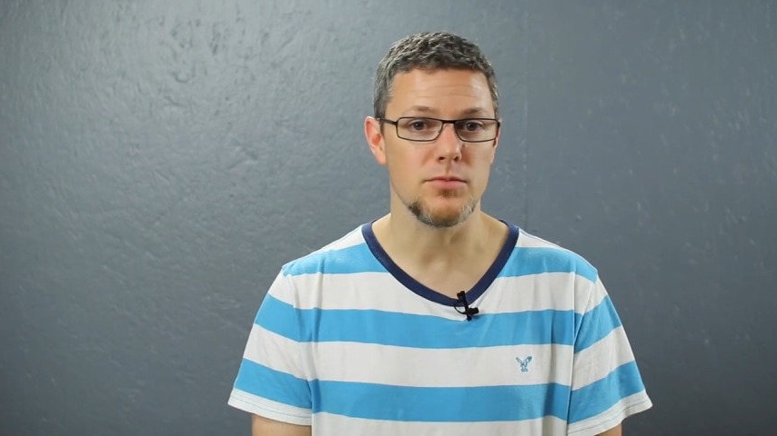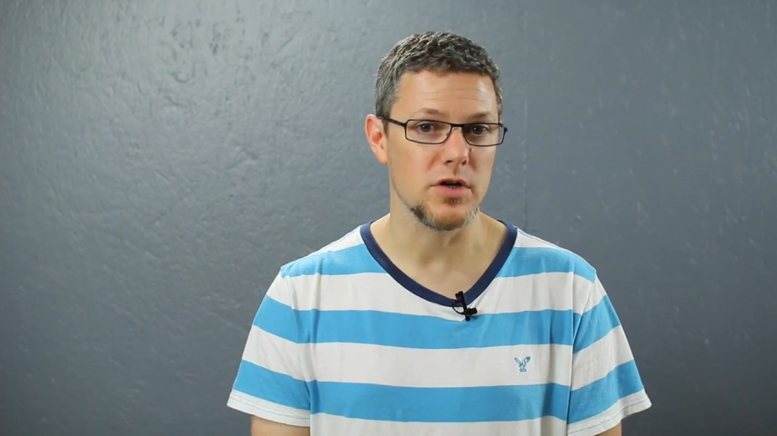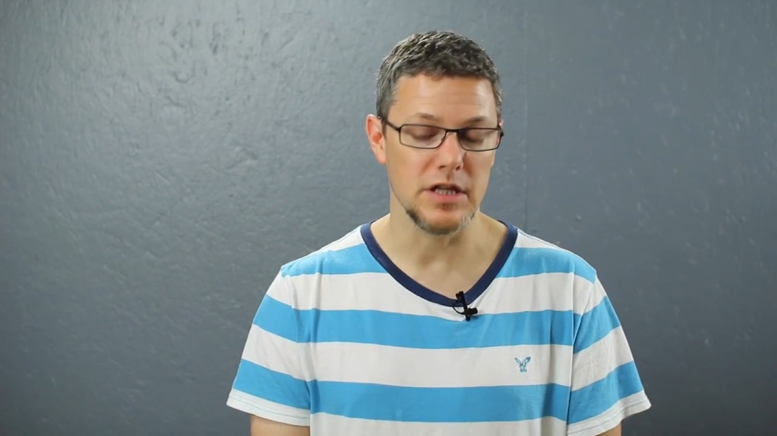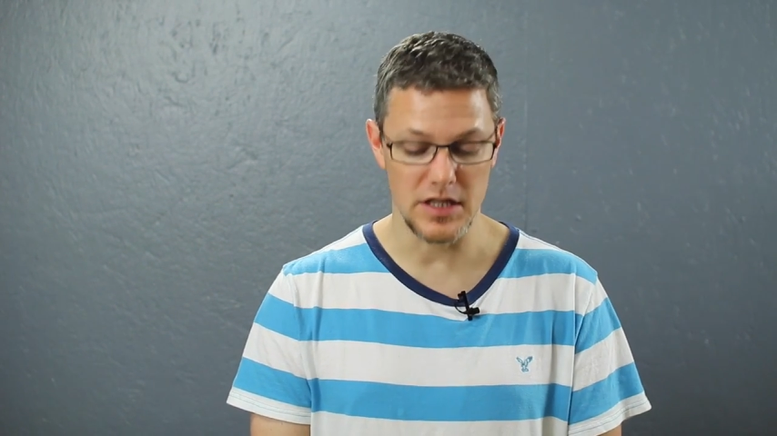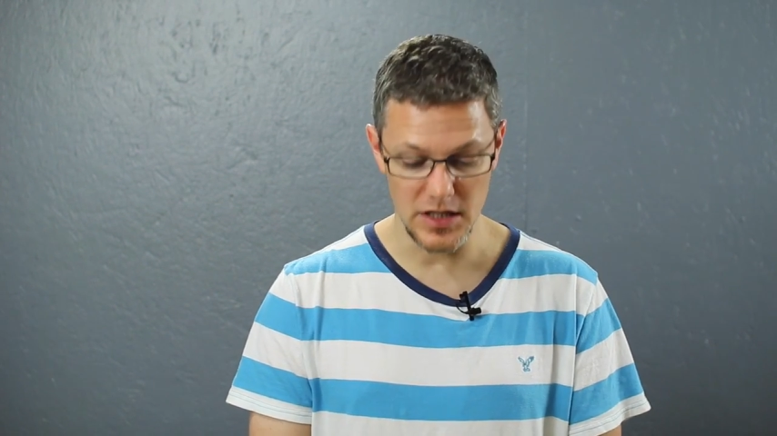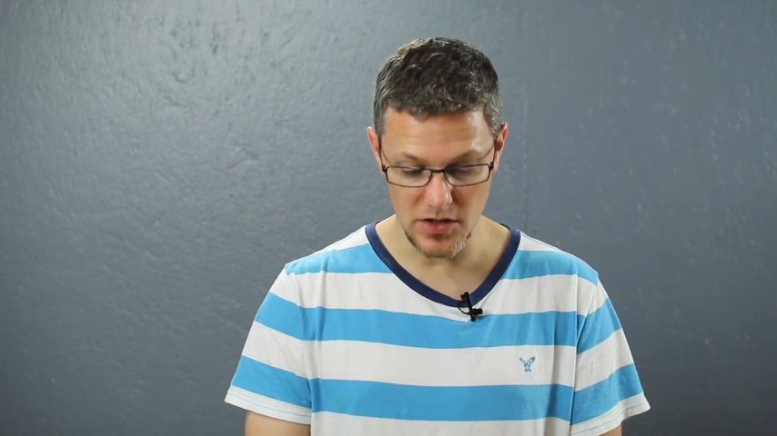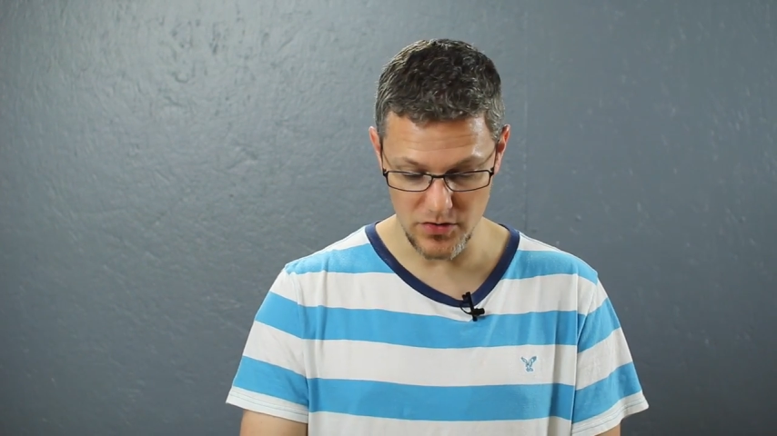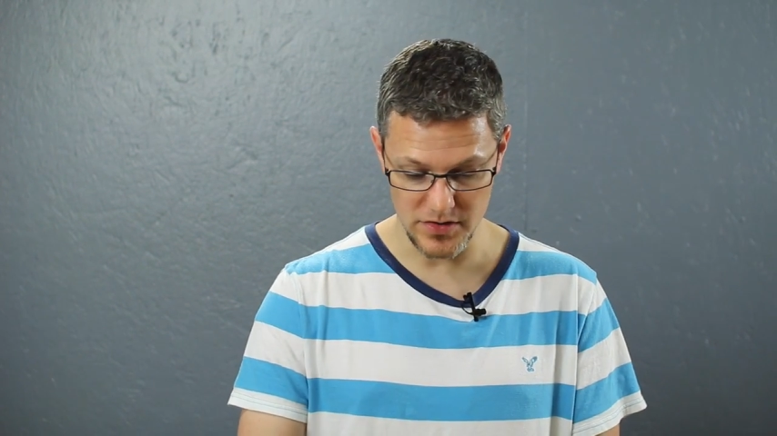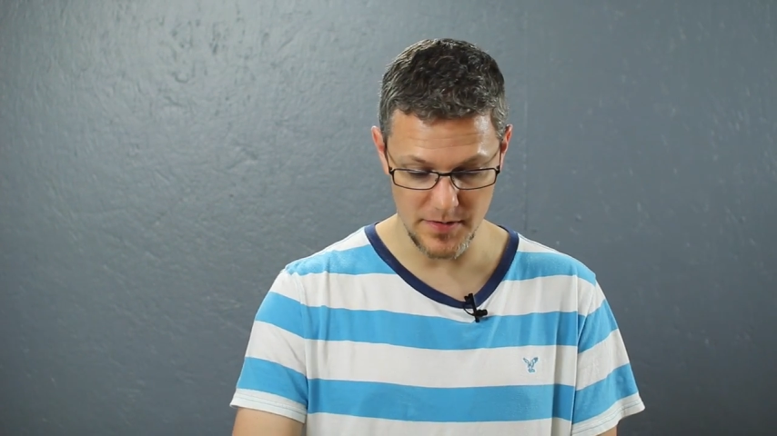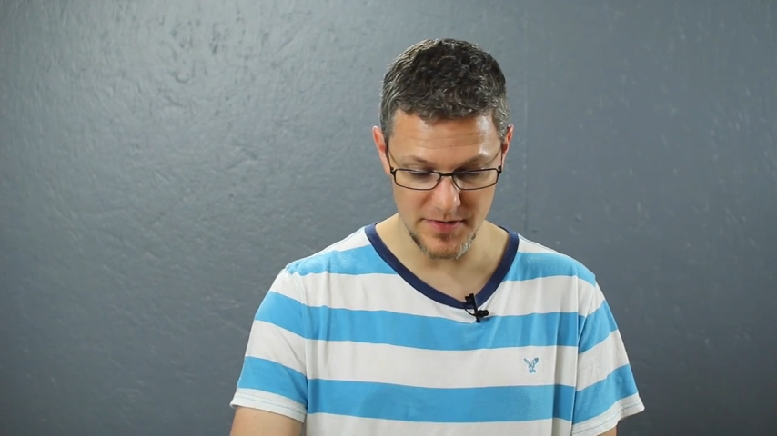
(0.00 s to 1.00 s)
during the
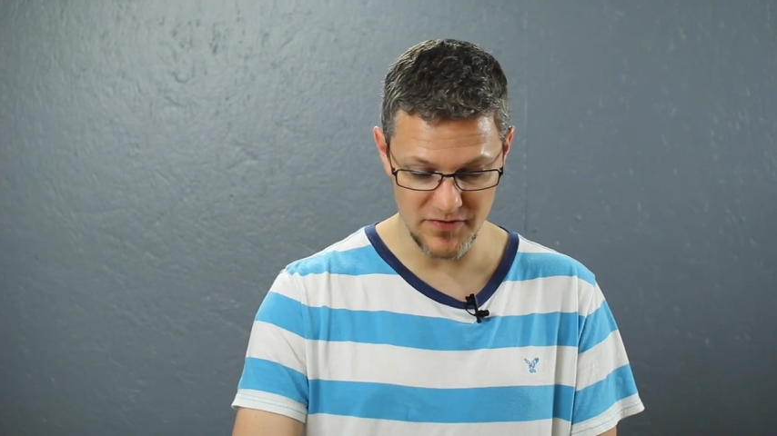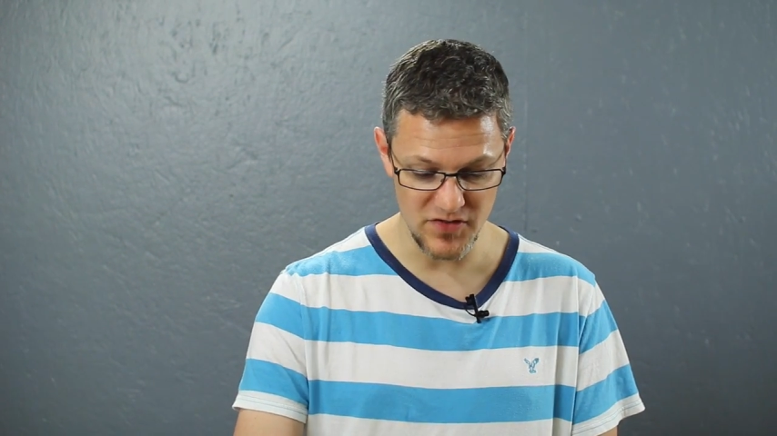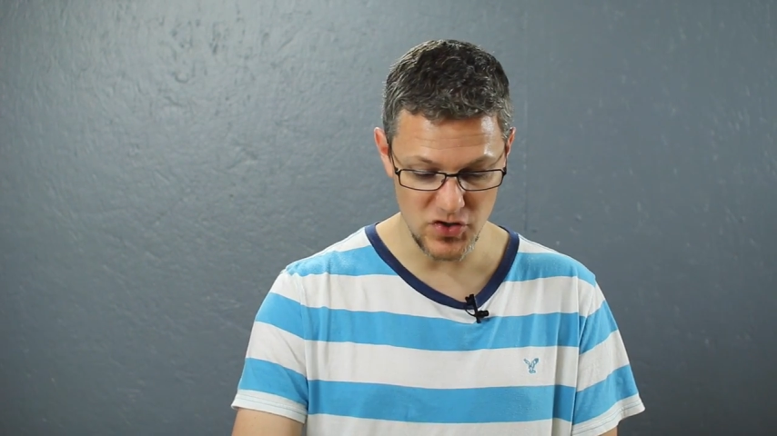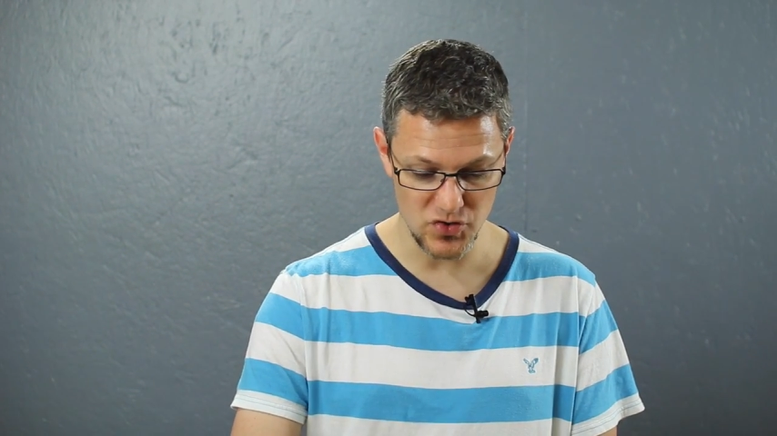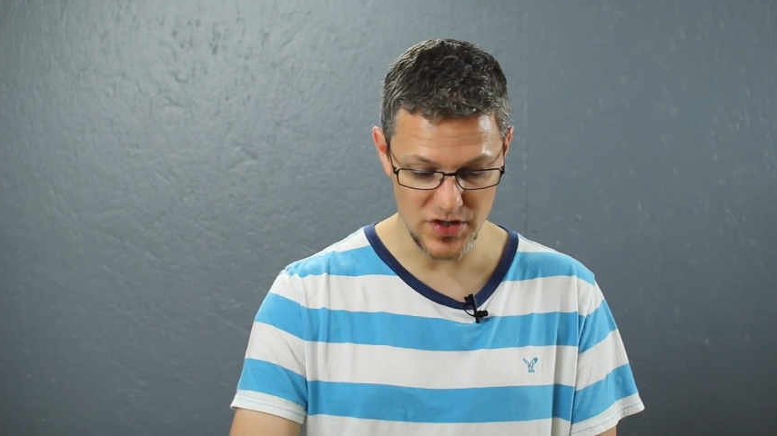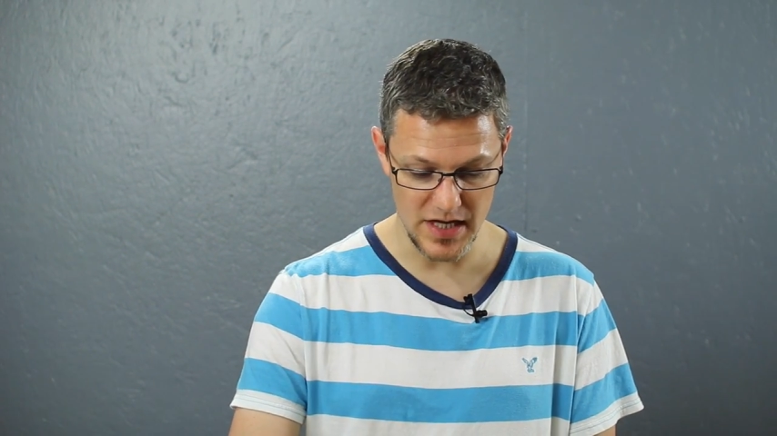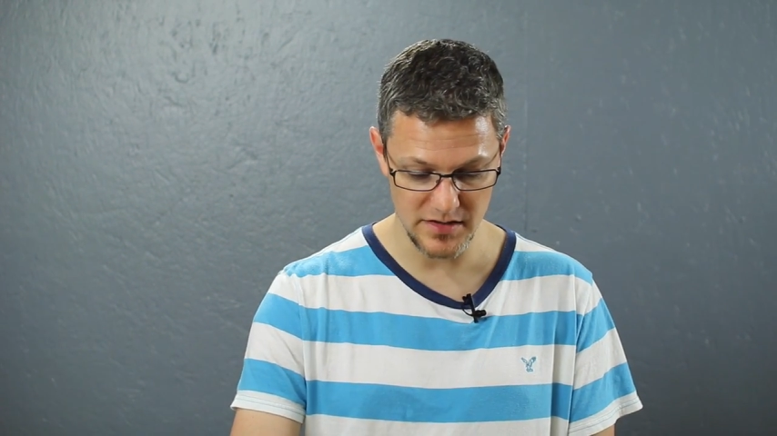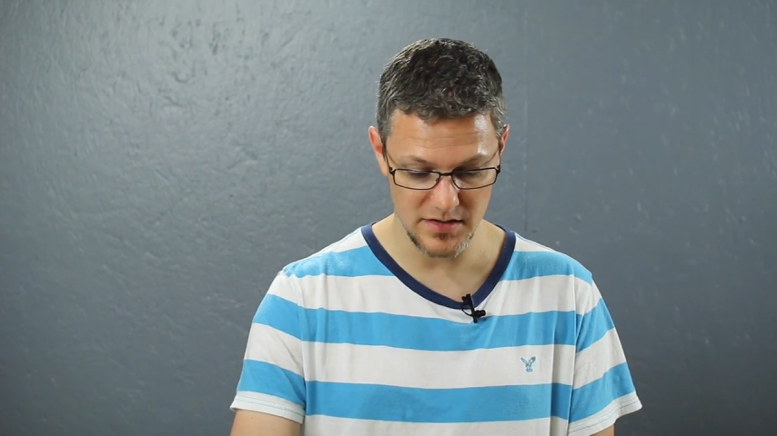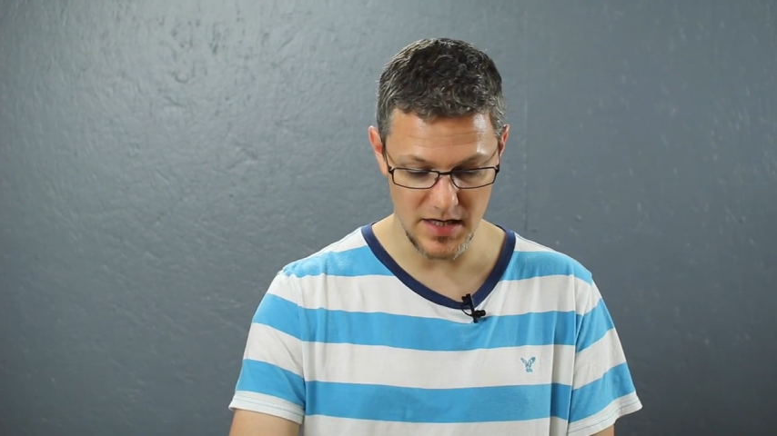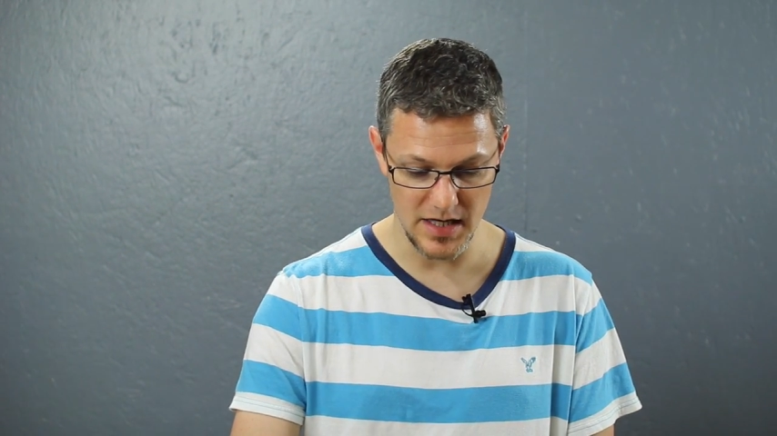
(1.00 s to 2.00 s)
keynote of some of the feature sets